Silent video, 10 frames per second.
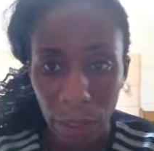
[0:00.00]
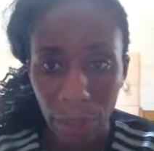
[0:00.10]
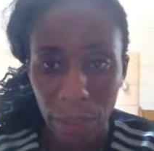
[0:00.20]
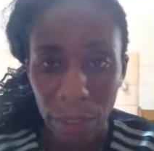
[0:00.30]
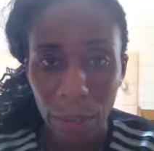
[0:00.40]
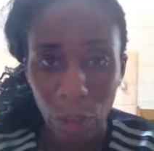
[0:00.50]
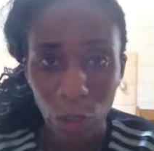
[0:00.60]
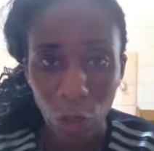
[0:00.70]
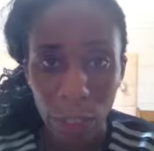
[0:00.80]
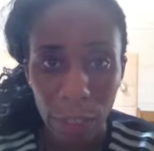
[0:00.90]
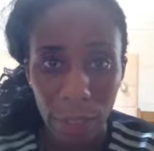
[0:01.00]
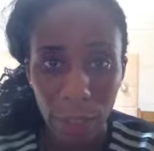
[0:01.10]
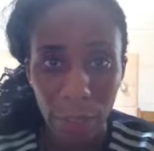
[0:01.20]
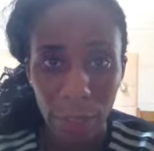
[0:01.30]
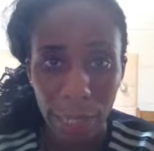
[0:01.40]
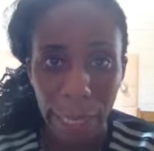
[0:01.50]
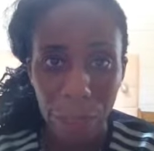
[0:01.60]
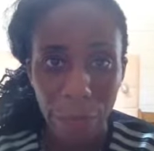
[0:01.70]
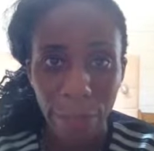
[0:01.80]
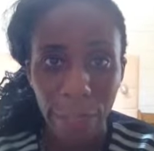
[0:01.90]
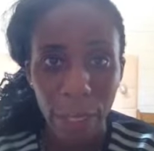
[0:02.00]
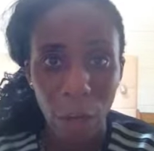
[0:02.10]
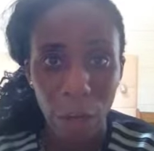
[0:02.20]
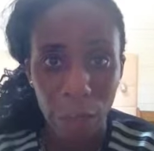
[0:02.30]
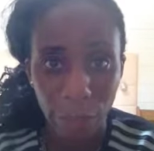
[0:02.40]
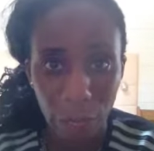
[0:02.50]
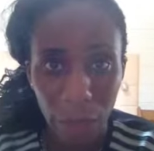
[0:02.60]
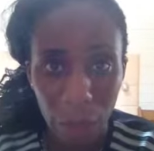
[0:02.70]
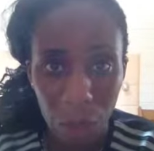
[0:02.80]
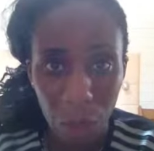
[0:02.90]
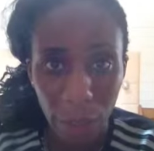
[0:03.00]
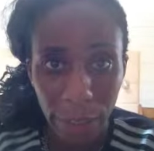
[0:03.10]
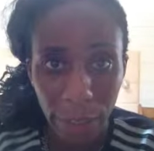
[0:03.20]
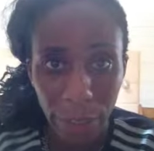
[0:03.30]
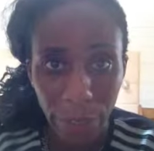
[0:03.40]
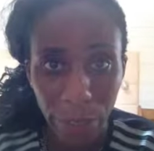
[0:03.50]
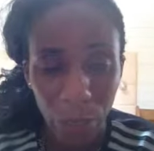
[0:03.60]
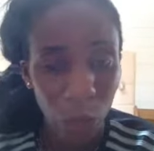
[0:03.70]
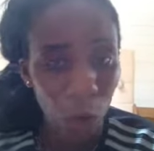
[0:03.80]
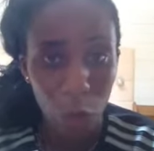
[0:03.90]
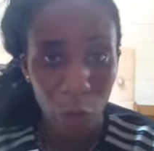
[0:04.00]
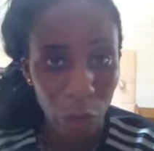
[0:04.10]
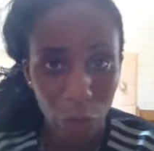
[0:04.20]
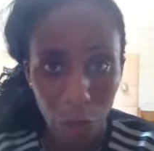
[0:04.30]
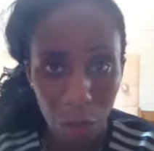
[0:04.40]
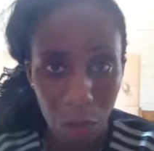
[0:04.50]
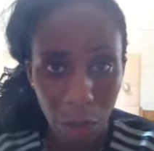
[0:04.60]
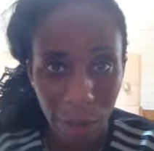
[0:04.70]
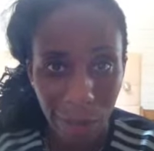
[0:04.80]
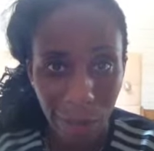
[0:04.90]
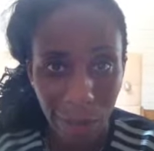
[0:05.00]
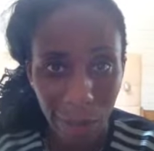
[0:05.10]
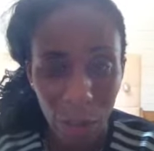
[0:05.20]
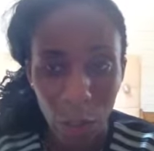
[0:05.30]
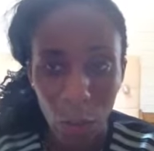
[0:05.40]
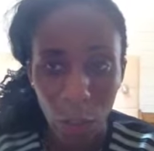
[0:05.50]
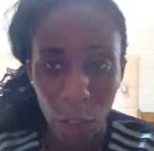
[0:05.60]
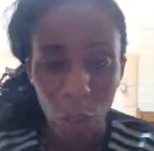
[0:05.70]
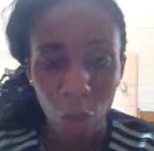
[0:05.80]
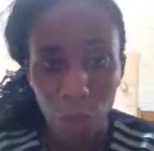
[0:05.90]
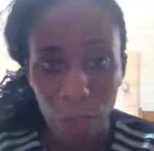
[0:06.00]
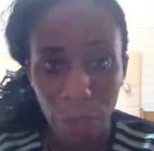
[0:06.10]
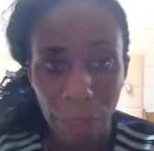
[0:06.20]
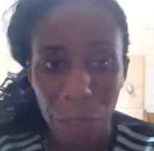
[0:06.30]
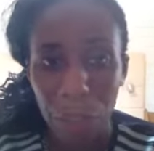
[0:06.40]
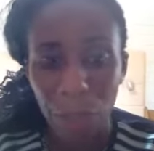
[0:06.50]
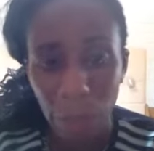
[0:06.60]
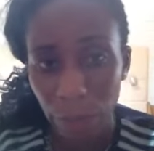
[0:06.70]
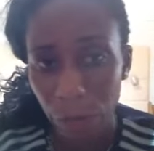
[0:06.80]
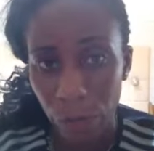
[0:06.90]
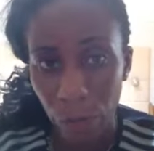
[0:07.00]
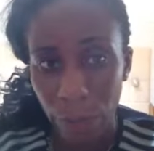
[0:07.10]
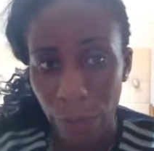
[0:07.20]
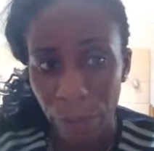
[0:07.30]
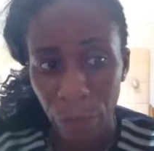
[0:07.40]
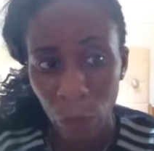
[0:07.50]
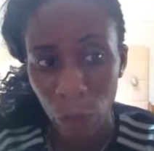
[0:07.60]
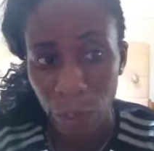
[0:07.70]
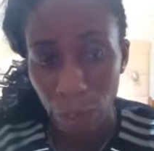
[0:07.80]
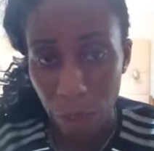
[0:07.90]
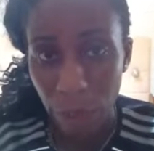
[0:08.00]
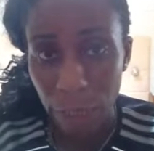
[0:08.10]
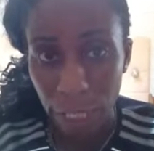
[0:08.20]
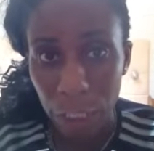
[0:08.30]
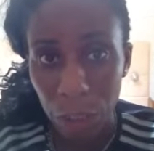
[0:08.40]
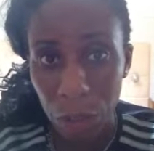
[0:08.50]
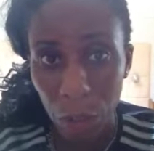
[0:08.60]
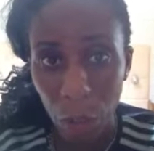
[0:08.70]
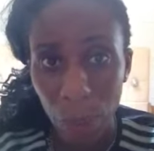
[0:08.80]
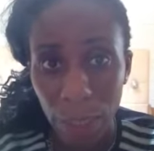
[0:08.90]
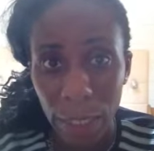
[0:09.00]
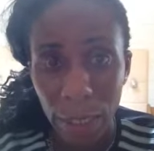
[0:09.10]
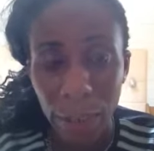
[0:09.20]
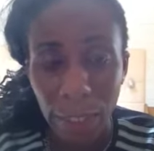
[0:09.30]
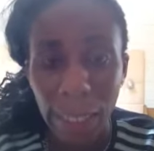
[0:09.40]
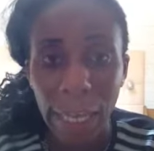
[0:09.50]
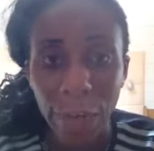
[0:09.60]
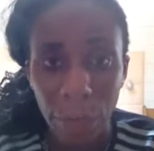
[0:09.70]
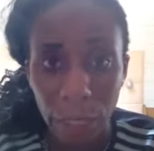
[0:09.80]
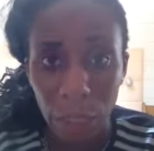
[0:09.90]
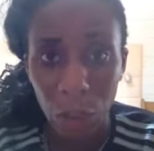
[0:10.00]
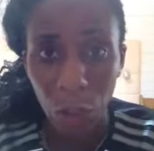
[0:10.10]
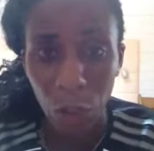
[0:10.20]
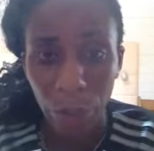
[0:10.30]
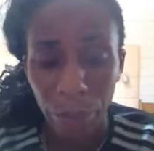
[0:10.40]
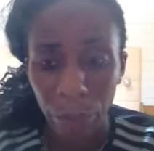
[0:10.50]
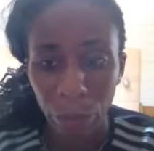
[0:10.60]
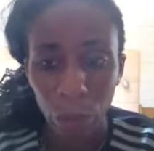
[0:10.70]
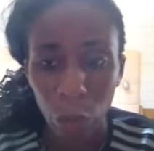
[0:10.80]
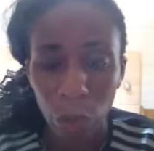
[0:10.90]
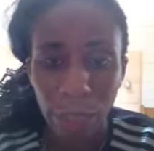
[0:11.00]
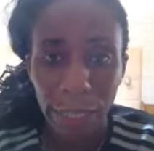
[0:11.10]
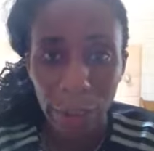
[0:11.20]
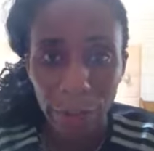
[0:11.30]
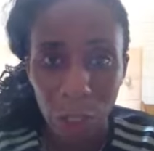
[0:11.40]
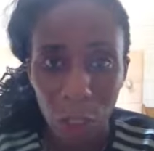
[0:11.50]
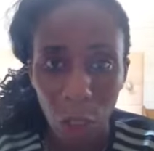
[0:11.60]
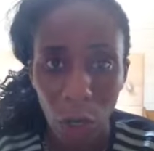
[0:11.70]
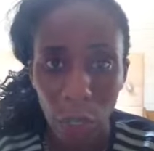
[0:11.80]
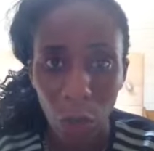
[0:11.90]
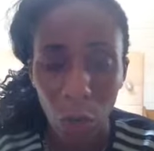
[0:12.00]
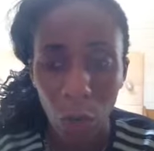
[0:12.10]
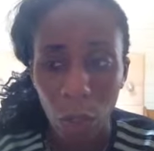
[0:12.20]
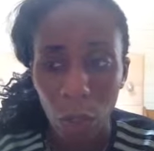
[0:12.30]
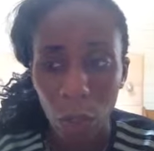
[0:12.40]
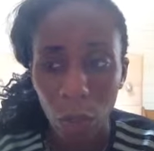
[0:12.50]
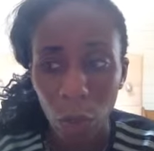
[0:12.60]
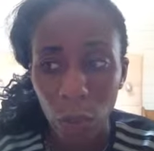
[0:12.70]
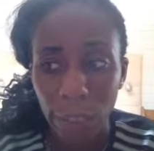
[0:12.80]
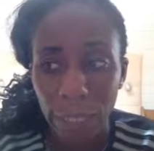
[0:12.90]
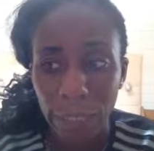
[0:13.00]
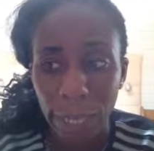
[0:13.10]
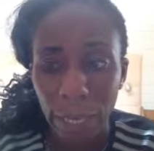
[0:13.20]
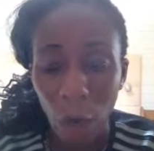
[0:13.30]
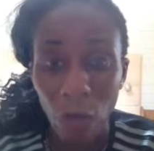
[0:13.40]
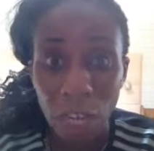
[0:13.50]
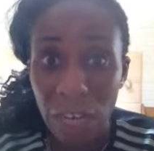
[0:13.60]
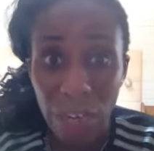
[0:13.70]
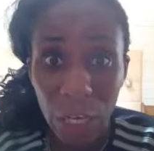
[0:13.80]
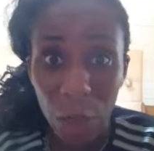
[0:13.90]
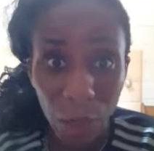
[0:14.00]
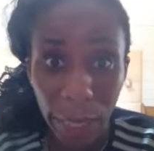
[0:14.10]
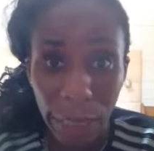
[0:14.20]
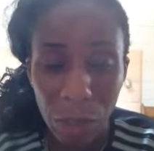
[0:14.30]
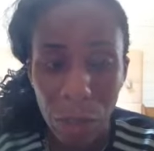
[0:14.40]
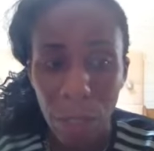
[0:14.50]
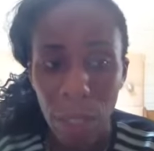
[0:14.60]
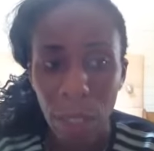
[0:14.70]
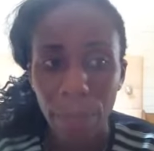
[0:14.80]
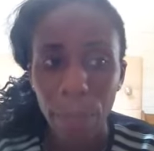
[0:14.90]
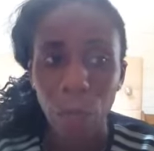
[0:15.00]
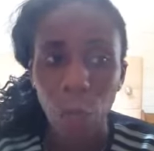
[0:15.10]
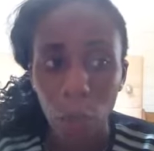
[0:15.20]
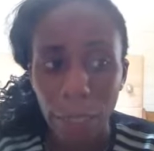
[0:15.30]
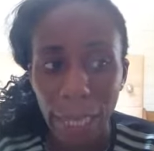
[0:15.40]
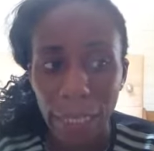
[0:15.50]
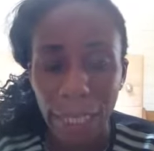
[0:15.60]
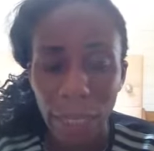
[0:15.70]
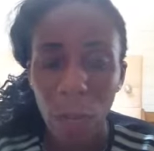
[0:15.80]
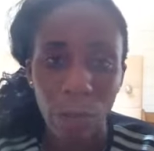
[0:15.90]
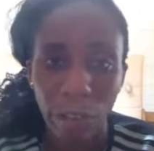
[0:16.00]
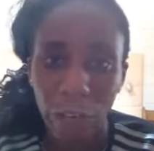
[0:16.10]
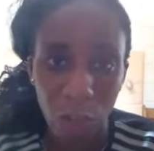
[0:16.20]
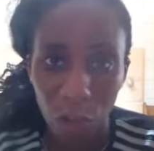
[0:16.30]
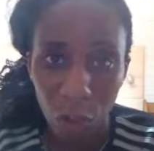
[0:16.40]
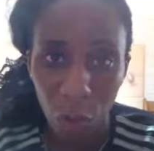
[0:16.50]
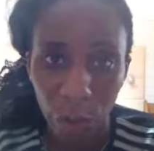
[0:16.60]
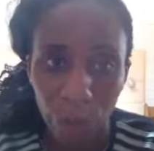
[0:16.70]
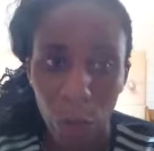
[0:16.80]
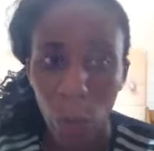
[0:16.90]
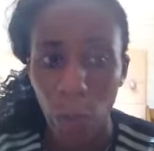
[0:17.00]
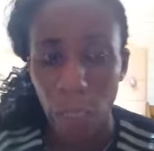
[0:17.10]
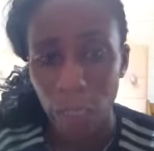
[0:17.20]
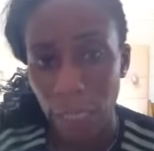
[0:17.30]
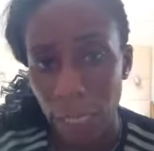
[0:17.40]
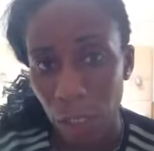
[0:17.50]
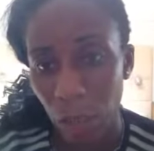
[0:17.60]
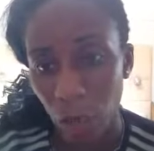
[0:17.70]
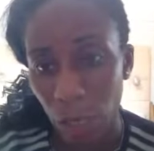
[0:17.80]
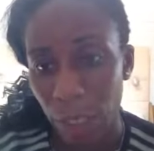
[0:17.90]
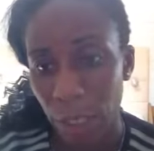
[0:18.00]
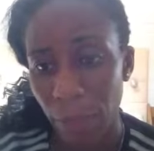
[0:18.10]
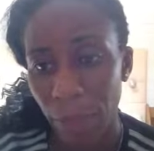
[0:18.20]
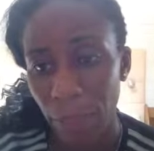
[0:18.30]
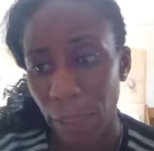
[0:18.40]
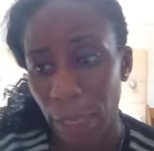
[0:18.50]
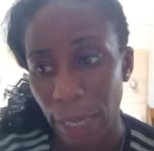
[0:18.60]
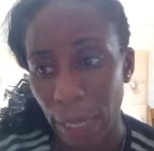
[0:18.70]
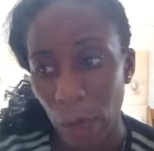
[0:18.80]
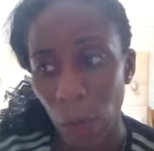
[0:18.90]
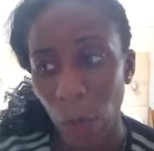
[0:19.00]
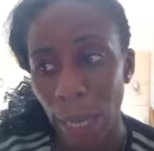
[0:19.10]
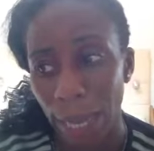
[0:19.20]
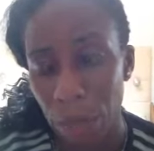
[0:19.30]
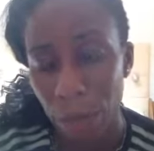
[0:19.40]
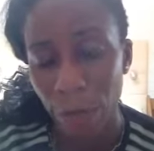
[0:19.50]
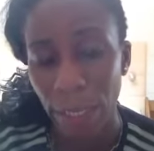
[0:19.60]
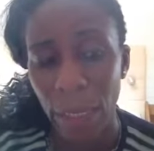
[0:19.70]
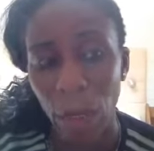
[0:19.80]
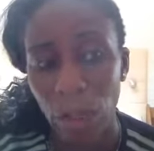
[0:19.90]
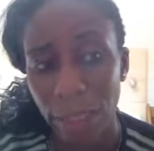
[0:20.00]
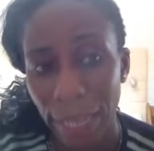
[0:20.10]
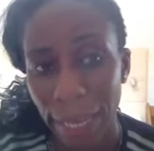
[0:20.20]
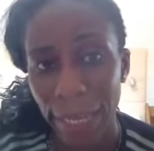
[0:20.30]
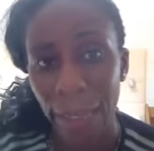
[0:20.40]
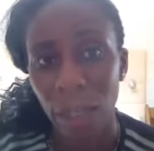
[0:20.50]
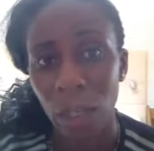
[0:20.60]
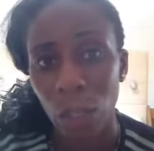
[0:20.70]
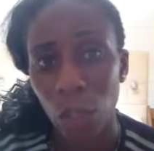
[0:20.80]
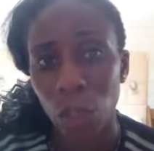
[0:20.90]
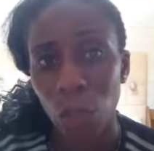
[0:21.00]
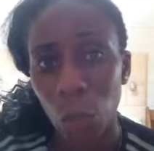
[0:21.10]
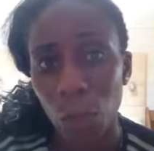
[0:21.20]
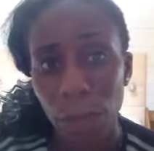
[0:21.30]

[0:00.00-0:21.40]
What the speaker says: be treating them as if they are a development side, not a grassroots side. We're going to treat them as a development side. The expectations will be that they have potential, not that they're the finished article, not that they are really, really good players, not that they aren't very good at all. We're going to treat them as if they are there to be